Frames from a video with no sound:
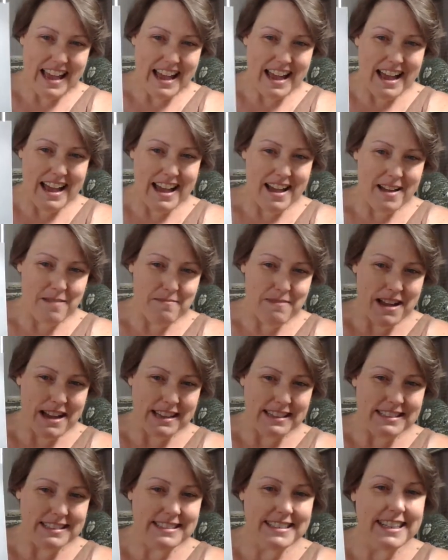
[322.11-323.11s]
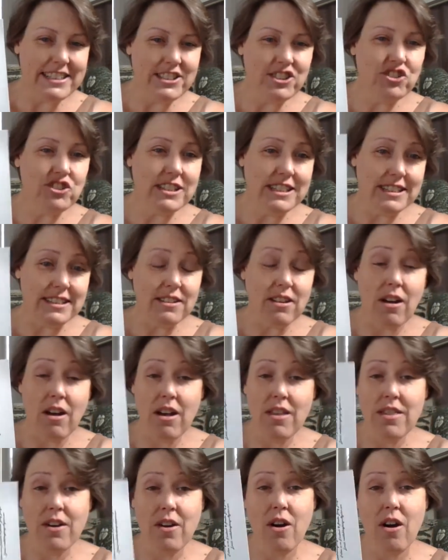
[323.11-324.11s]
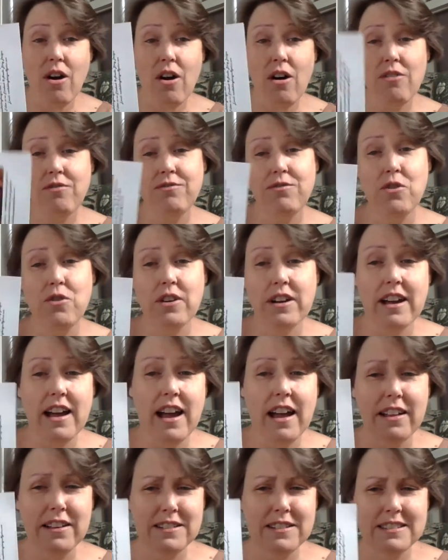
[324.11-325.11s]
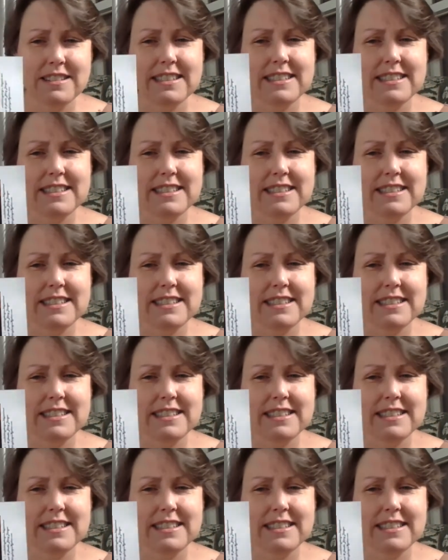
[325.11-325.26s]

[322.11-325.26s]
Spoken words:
I stitched it in all the call for colors,